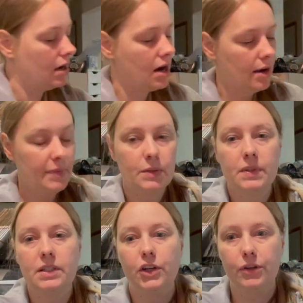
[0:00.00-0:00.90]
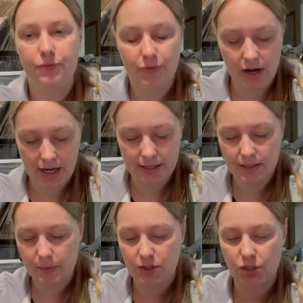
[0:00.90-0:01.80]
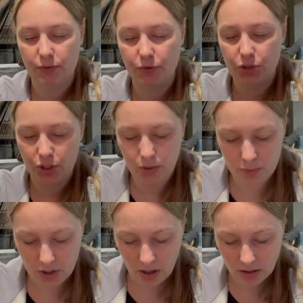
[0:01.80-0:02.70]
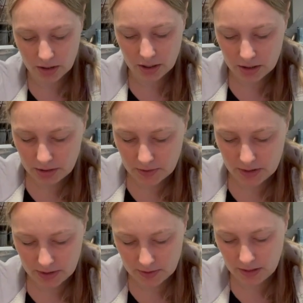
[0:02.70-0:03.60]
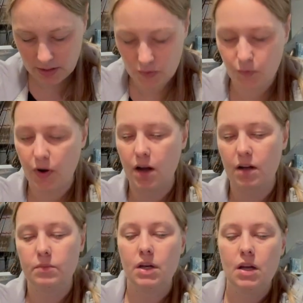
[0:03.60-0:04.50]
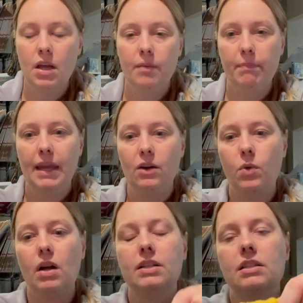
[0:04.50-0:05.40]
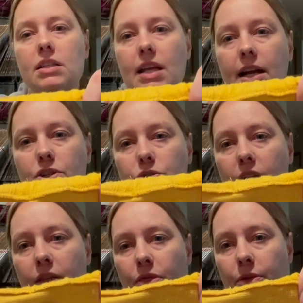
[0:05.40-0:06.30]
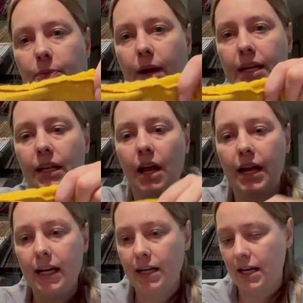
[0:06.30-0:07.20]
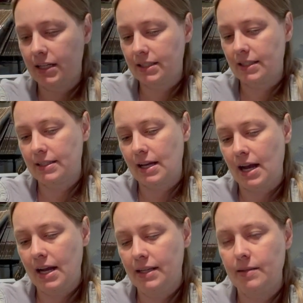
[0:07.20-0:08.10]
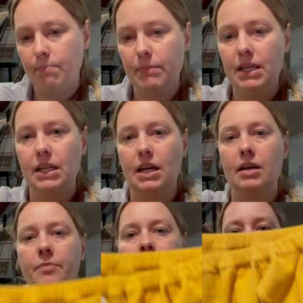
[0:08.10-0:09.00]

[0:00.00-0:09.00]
Um, this was a good find, especially for two dollars. This is from Madewell. It's the texture and thread line, and it's a size medium.